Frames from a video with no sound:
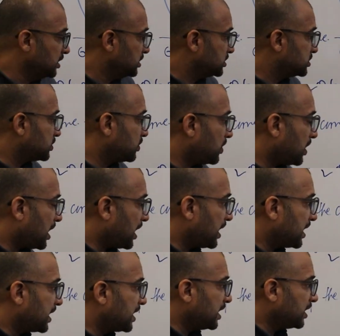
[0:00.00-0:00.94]
So
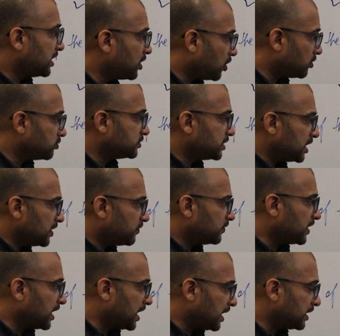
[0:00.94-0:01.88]
I can
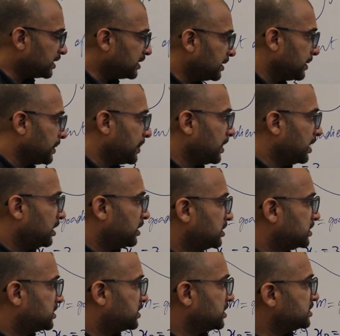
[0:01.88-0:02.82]
observe that
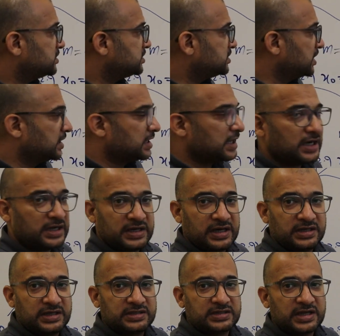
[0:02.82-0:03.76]
since the
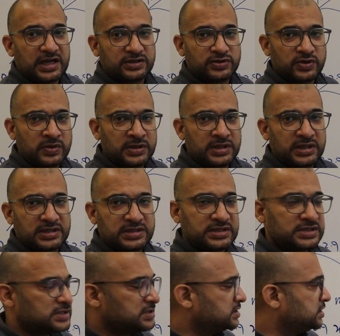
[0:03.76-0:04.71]
gradient is also
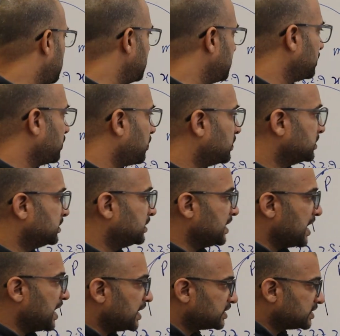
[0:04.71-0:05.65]
increases depending on
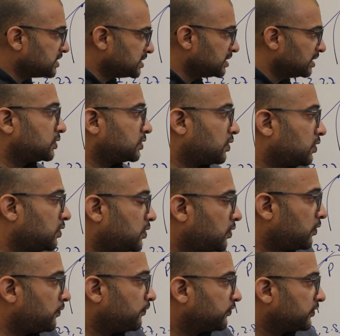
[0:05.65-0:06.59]
the x,
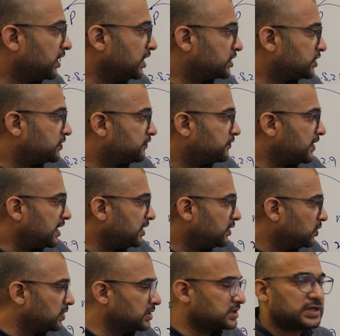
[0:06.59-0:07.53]
so its
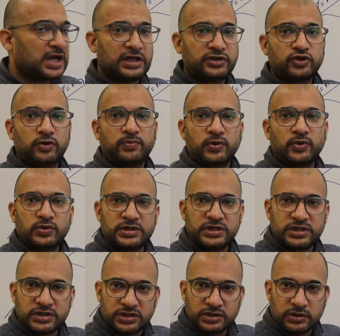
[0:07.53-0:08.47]
value is also
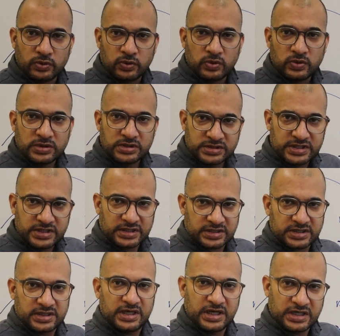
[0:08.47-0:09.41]
approaches to
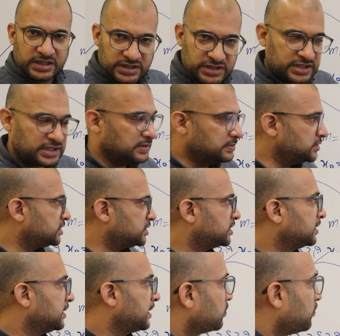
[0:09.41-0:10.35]
6, it
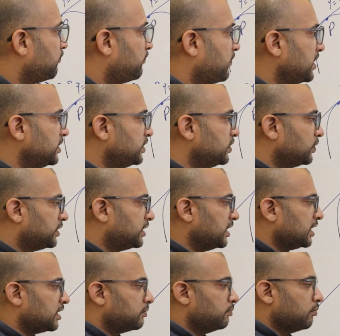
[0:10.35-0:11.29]
seems. So when you
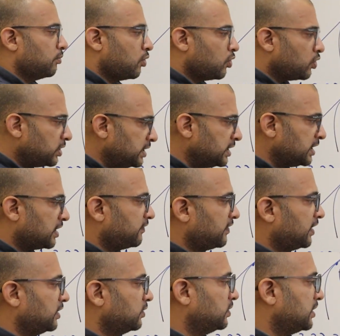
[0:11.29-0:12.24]
take more near
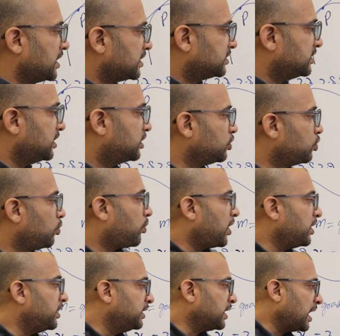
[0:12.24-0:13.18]
value, let's say
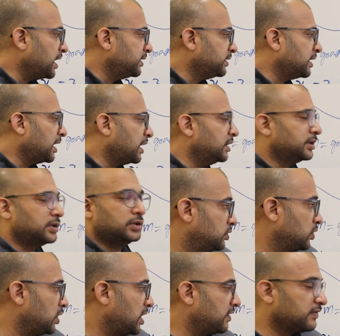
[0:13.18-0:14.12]
2.99,
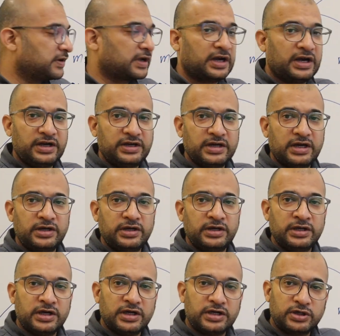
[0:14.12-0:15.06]
you have a gradient
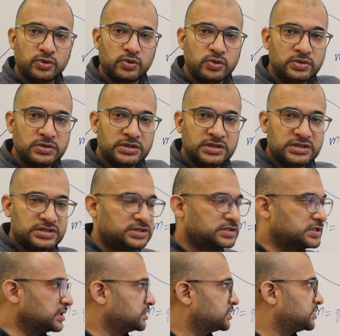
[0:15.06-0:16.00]
near to
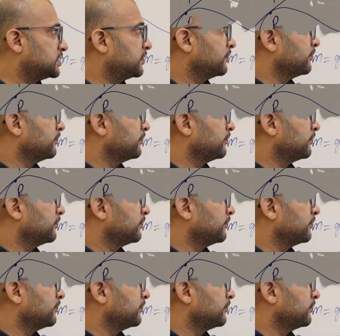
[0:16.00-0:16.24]
6.